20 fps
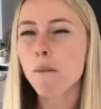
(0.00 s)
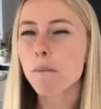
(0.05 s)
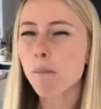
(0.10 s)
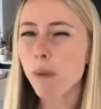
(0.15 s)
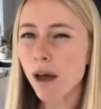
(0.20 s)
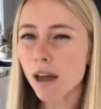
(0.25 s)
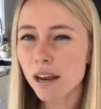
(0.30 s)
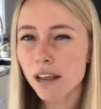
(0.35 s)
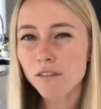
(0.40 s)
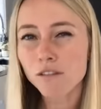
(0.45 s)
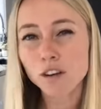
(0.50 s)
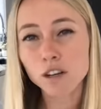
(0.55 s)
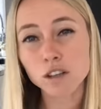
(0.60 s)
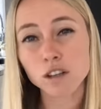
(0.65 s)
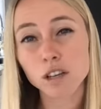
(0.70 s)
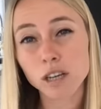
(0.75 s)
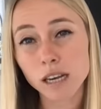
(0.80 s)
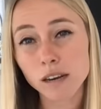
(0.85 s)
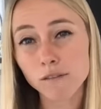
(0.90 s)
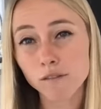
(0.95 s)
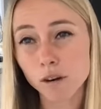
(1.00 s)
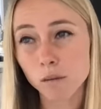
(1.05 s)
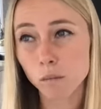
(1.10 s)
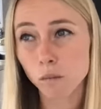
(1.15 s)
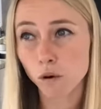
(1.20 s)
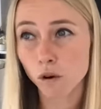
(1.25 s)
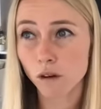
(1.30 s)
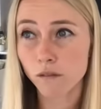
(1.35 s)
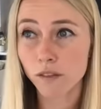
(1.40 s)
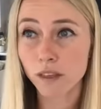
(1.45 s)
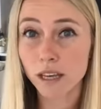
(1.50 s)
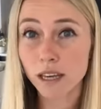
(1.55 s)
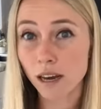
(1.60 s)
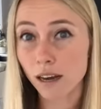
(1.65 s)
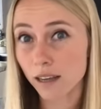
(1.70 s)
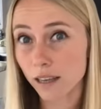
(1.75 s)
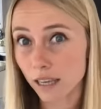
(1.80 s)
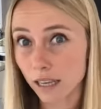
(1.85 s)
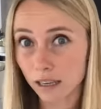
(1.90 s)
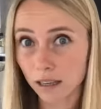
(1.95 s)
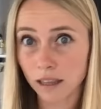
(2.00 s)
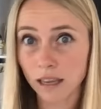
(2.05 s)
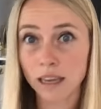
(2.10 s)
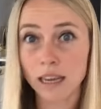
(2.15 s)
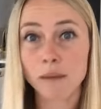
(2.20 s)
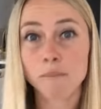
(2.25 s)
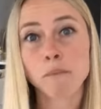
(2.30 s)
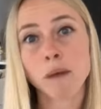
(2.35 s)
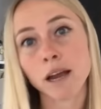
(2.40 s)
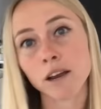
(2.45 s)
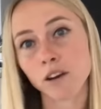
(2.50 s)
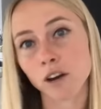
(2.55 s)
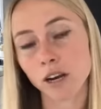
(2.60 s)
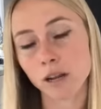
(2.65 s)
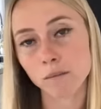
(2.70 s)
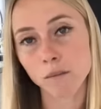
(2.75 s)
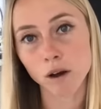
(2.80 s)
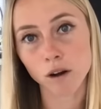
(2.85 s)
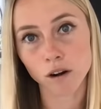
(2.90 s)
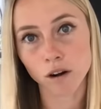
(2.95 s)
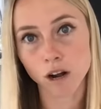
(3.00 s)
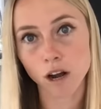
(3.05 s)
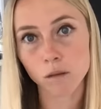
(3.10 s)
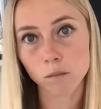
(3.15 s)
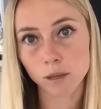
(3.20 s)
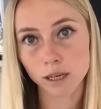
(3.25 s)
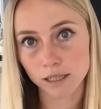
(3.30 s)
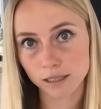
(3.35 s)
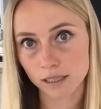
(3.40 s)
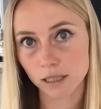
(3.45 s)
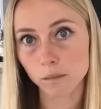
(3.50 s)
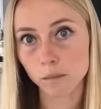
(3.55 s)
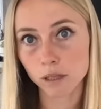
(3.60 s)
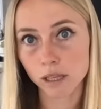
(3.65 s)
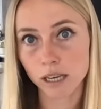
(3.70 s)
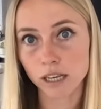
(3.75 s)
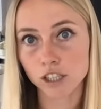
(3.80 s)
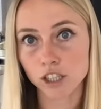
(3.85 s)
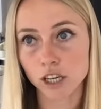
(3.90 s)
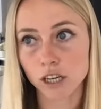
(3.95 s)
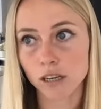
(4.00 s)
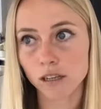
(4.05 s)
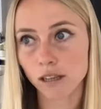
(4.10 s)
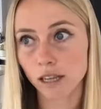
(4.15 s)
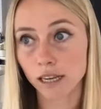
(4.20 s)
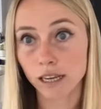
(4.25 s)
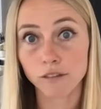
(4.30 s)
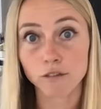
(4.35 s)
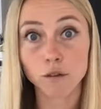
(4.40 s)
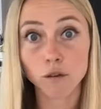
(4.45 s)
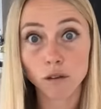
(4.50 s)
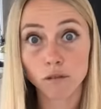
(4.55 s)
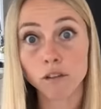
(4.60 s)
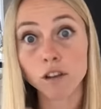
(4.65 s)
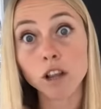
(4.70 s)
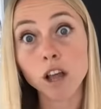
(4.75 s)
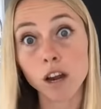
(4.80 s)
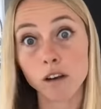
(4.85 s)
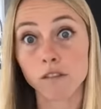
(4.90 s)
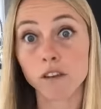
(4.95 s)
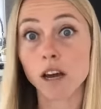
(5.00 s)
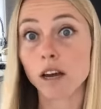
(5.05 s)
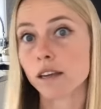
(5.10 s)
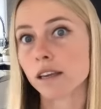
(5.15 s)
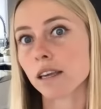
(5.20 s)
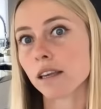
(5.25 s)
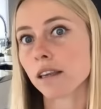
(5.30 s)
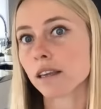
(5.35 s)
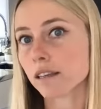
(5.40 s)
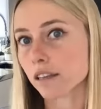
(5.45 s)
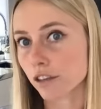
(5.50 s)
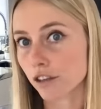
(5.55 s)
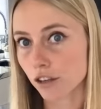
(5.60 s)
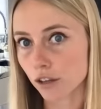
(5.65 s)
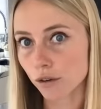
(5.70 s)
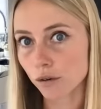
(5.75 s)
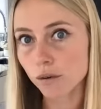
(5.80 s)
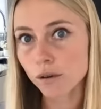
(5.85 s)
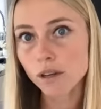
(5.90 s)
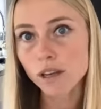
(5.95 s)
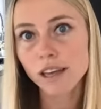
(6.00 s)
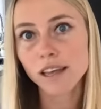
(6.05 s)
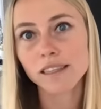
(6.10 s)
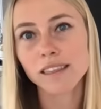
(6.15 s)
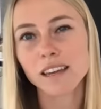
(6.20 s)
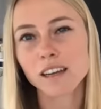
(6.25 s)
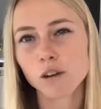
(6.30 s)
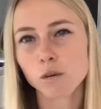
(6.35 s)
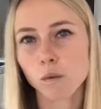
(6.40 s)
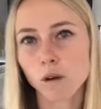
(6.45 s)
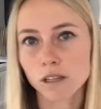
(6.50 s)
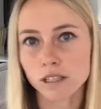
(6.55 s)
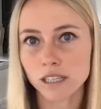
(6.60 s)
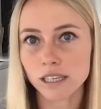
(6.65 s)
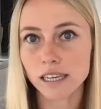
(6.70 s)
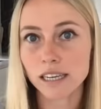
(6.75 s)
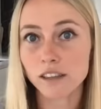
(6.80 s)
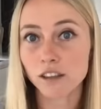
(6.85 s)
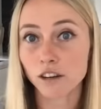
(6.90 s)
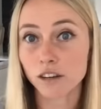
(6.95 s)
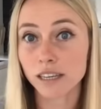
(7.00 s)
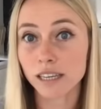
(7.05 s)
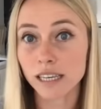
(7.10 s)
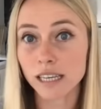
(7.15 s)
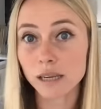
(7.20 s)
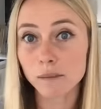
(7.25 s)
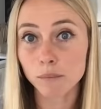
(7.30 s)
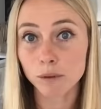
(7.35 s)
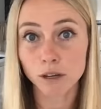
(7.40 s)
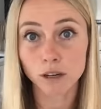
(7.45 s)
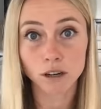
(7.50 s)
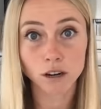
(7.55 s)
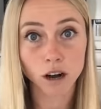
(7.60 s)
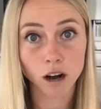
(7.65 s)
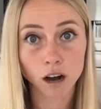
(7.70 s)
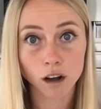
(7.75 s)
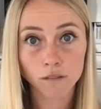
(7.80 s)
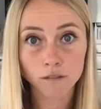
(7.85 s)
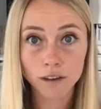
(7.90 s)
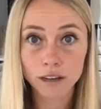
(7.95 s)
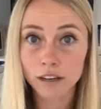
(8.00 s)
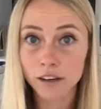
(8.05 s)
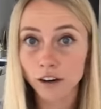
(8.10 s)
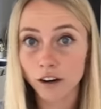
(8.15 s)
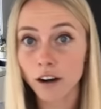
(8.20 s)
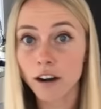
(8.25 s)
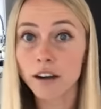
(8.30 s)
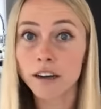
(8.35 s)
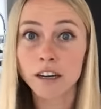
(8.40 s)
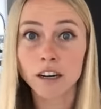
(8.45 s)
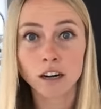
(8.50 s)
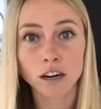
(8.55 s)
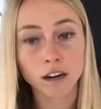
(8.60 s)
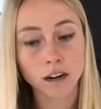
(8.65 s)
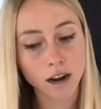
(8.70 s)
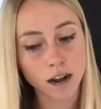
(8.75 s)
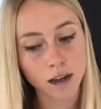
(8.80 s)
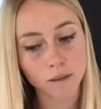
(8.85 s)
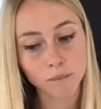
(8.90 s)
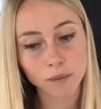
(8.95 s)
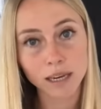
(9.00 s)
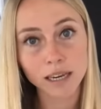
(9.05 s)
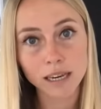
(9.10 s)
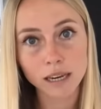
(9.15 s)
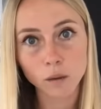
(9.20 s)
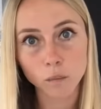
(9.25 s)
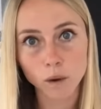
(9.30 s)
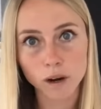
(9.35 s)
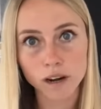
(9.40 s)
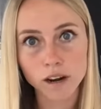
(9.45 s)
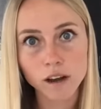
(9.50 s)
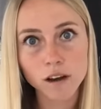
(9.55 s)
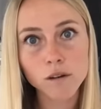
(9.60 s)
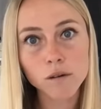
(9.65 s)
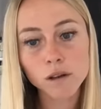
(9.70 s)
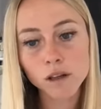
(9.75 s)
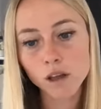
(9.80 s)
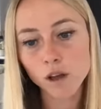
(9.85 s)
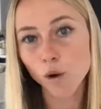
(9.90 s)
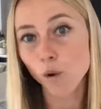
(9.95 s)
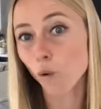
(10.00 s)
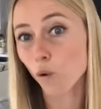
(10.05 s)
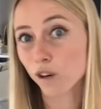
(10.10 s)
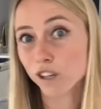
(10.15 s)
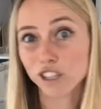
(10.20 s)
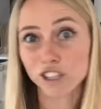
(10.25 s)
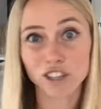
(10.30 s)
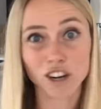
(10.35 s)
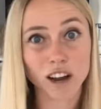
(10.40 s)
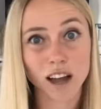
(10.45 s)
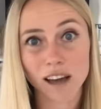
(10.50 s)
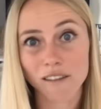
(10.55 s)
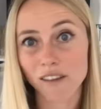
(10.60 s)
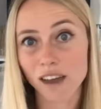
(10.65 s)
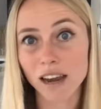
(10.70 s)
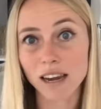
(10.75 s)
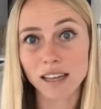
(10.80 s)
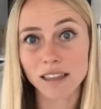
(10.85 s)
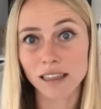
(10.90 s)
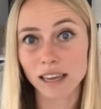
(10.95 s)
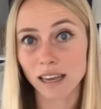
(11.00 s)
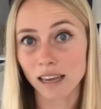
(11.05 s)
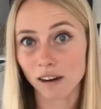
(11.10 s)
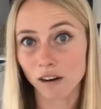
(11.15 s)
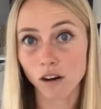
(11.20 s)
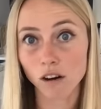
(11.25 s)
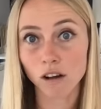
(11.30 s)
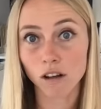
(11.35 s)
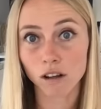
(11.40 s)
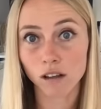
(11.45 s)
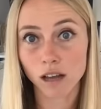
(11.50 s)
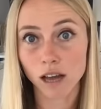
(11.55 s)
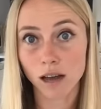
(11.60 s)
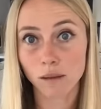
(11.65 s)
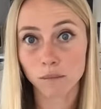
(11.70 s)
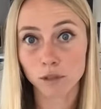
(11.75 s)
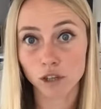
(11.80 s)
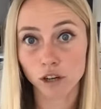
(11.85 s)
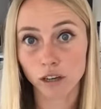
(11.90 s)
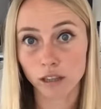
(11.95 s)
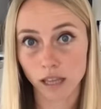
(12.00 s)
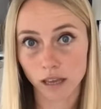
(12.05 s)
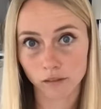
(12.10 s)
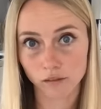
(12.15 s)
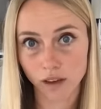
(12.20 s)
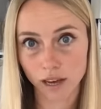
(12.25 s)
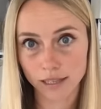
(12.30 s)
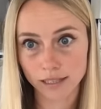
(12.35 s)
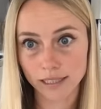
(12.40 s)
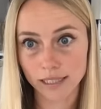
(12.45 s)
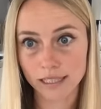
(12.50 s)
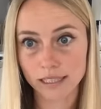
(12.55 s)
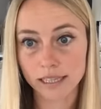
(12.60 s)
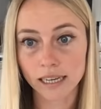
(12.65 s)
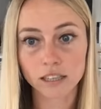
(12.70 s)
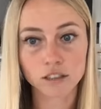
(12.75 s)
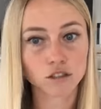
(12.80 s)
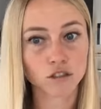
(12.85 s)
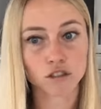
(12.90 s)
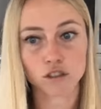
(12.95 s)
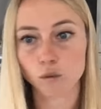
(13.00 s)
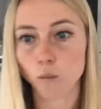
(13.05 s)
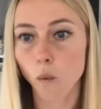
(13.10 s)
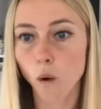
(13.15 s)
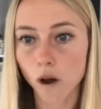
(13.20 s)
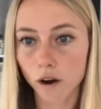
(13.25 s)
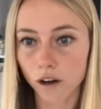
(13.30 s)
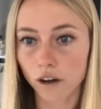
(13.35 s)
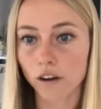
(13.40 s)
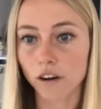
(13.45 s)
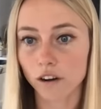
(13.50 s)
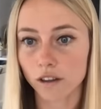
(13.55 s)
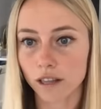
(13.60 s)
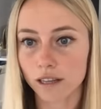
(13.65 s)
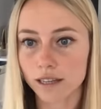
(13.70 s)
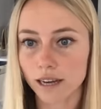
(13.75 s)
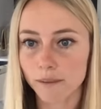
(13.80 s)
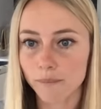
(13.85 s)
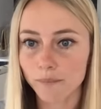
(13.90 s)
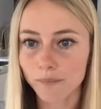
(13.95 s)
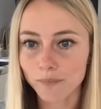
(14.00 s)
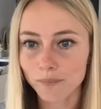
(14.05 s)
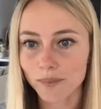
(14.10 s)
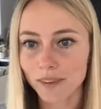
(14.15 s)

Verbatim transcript: But if you're looking for more of the gut healing and migrating motor complex stimulation, like if you have a lot of gut healing to do, then you'll want to either keep your coffee during your um, eating window or just not have anything at all um, during that fasting state. So just water during that time.